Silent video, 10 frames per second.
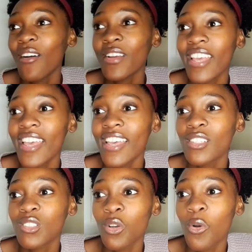
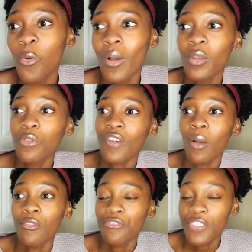Okay, so one of
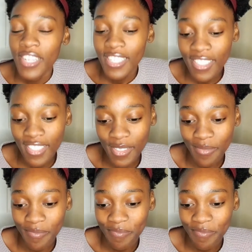our friends,